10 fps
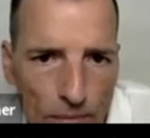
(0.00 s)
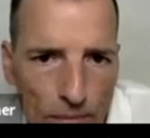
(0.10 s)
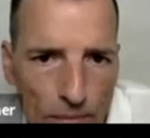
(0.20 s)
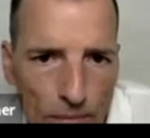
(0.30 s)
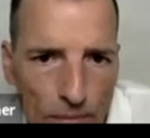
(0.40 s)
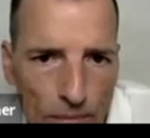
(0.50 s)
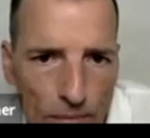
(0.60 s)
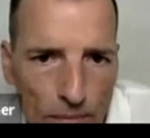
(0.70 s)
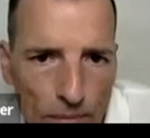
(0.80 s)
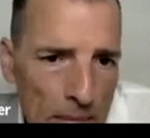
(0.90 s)

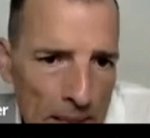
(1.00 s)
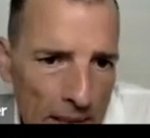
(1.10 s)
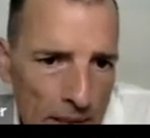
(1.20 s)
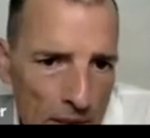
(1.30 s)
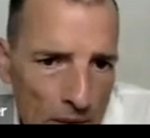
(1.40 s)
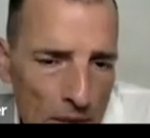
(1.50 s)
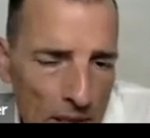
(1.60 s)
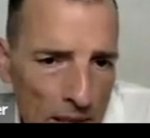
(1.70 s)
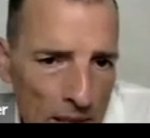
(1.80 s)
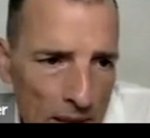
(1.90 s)
New York taxi
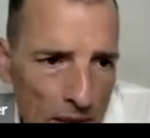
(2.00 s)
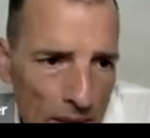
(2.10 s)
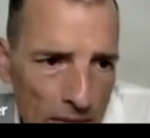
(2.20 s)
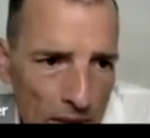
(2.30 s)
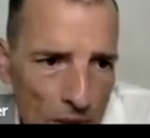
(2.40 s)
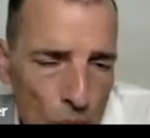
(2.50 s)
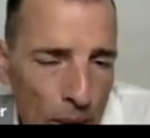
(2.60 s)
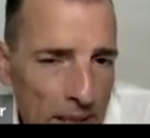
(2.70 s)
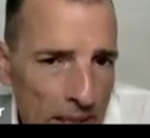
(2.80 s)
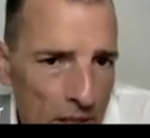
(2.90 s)
medallions. You see, you
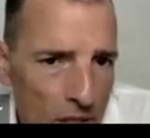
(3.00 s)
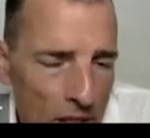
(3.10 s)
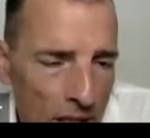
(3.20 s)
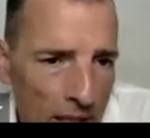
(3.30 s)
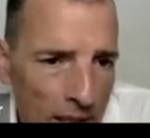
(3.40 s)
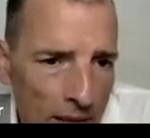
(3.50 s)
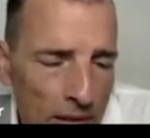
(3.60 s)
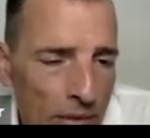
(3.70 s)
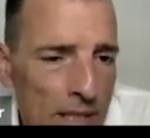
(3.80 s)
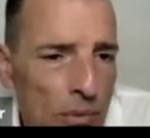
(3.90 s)
have a 20-year chart
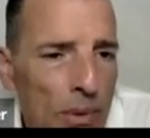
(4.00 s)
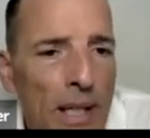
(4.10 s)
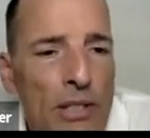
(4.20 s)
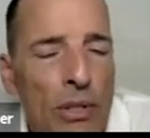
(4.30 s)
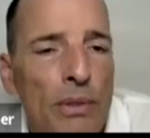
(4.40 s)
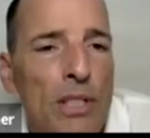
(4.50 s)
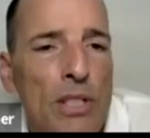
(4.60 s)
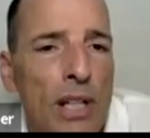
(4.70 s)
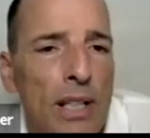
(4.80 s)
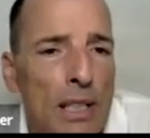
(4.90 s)
here. And the reason why I showed
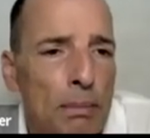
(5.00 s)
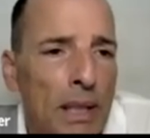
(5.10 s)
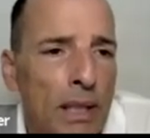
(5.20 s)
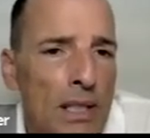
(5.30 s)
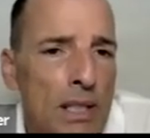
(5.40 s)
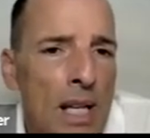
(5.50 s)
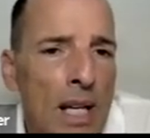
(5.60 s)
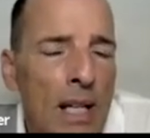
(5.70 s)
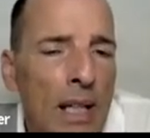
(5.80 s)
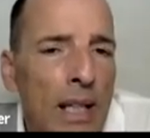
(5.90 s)
this chart is because
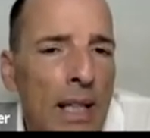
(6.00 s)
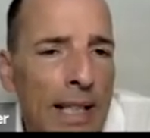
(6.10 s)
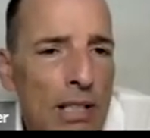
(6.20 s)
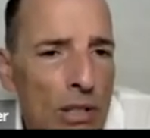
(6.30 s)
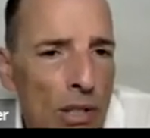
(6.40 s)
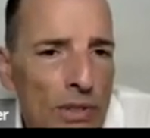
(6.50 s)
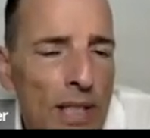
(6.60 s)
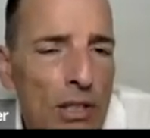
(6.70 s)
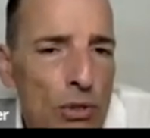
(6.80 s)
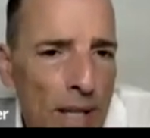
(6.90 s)
it shows
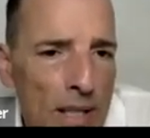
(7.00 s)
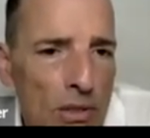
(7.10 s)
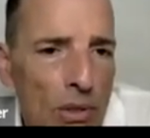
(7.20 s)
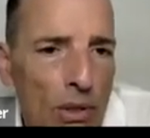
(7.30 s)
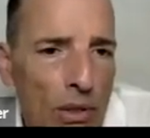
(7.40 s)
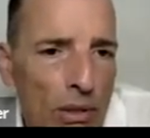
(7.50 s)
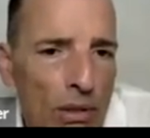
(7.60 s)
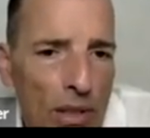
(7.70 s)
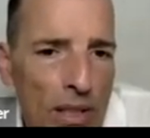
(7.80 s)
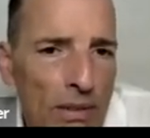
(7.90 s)
that trends
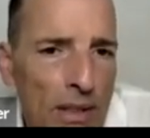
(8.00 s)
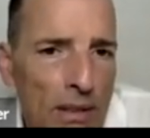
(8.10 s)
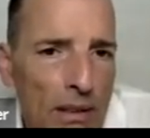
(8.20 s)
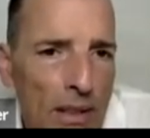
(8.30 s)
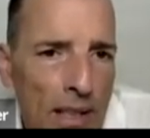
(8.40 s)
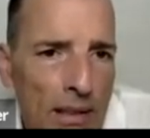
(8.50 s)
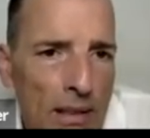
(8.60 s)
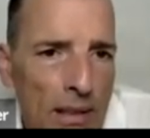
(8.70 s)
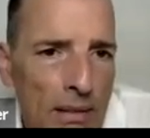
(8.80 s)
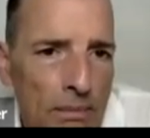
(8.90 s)
occur even in
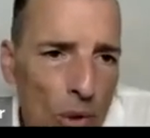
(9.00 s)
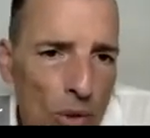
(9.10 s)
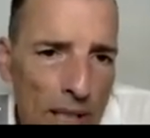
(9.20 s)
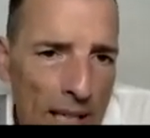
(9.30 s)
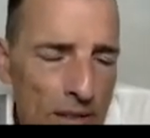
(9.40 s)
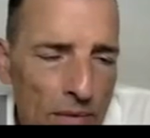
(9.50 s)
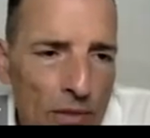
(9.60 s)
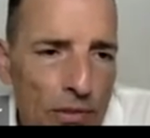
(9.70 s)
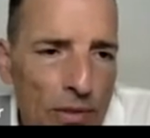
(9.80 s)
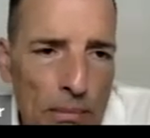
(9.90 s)
all kinds of
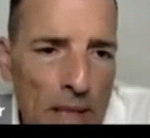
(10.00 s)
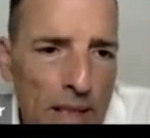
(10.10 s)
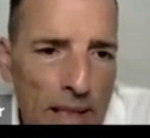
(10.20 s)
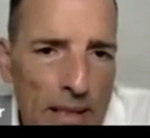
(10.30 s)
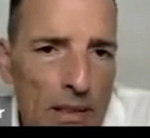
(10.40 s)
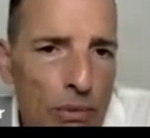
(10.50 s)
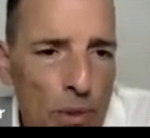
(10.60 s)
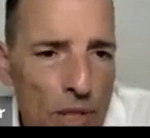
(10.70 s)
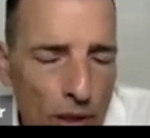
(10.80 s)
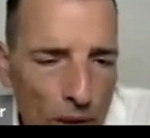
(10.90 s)
different markets,
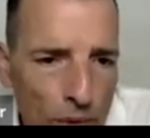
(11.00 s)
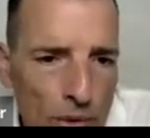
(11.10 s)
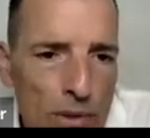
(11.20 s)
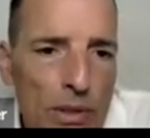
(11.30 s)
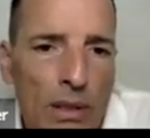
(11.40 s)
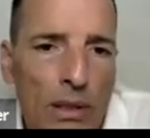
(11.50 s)
which includes